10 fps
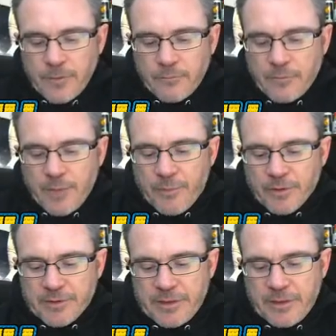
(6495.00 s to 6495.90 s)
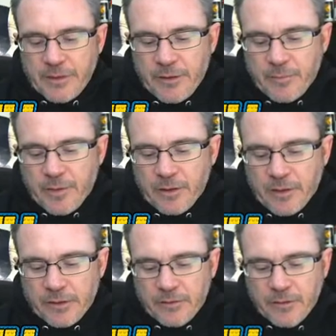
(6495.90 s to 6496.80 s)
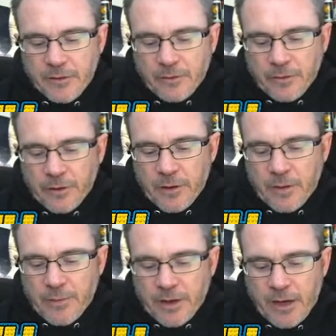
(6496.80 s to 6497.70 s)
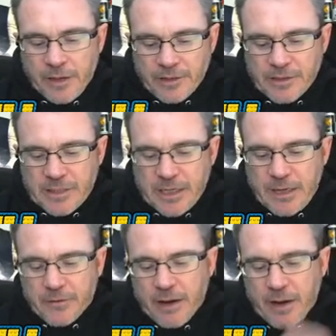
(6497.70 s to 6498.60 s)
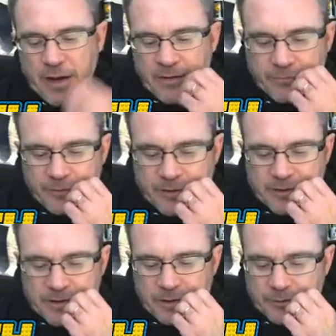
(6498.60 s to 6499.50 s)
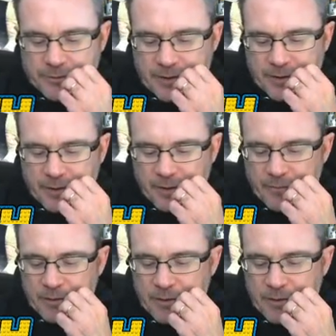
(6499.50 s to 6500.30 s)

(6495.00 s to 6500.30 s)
Redbeard's killing me. Like, literally. Oh my gosh, he's countering every single time.